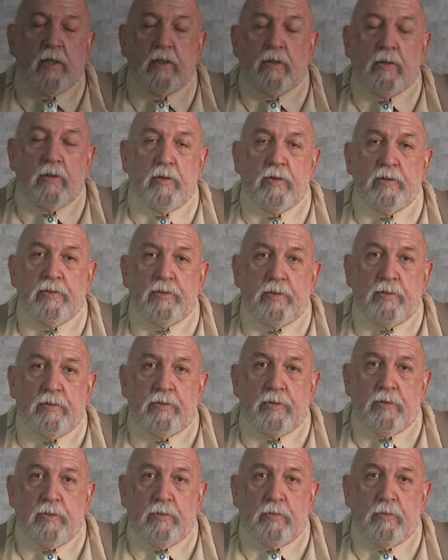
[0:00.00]
encourage you
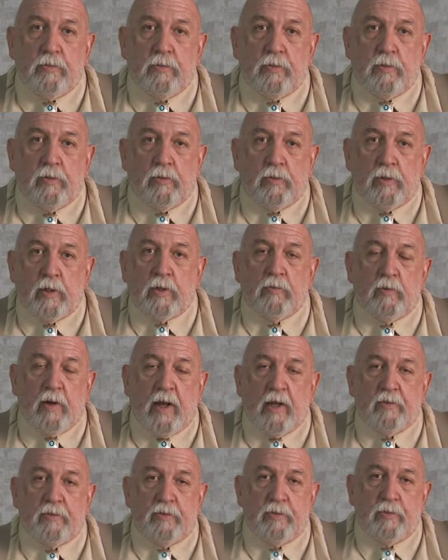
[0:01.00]
to look
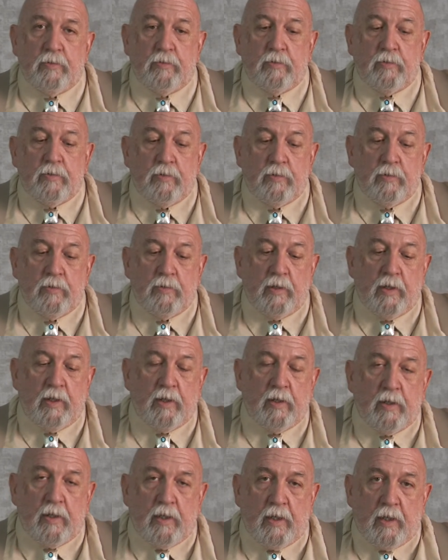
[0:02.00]
around you
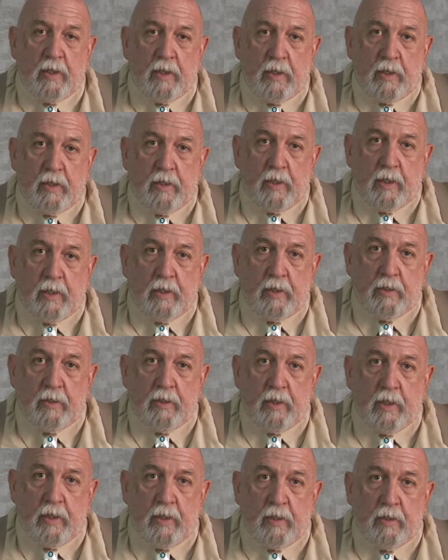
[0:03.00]

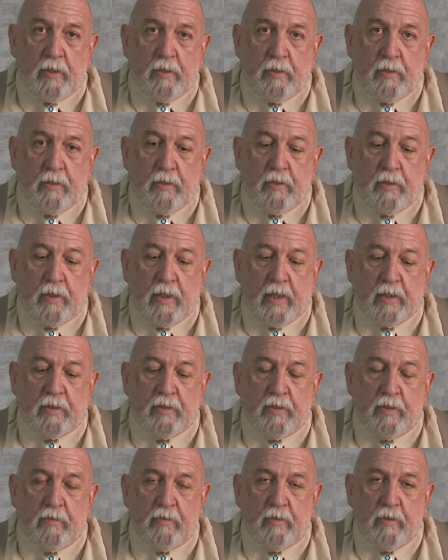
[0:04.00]
and at
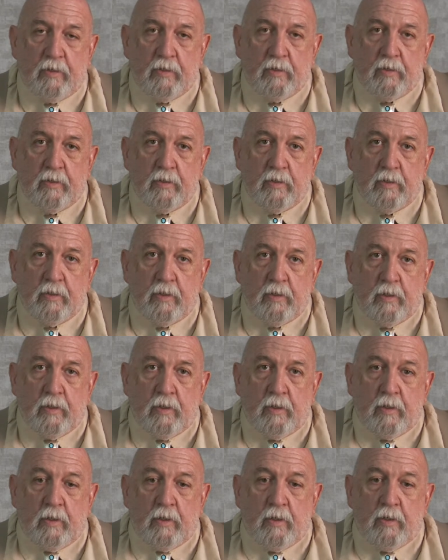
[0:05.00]
the
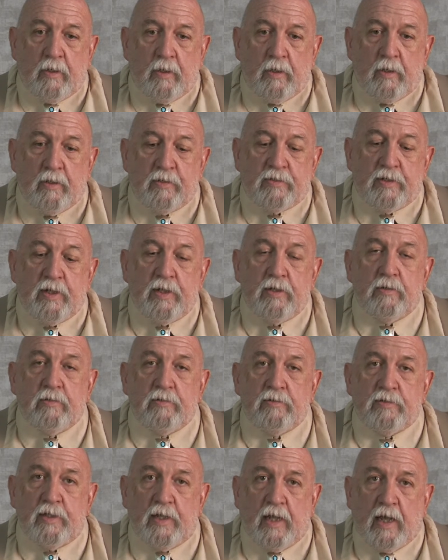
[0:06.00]

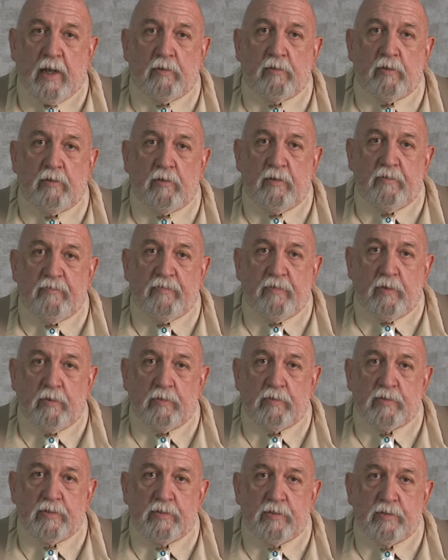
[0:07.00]
seniors, the elderly
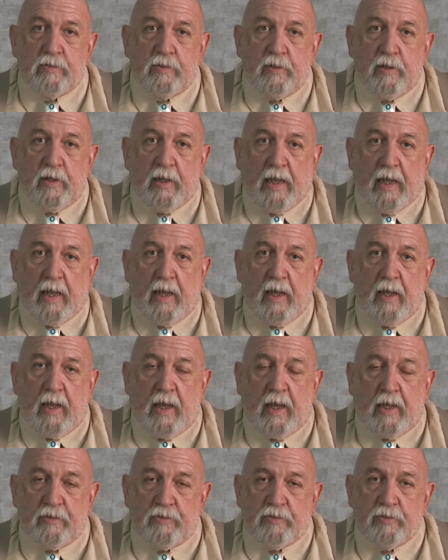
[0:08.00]
folks
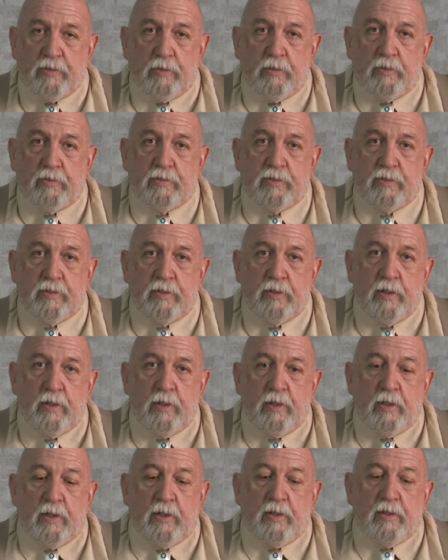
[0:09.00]
at church
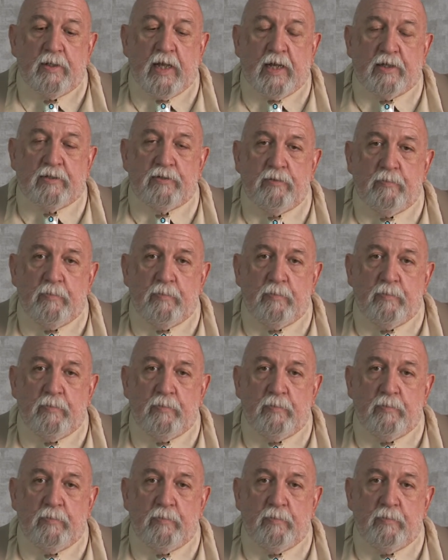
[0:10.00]
that you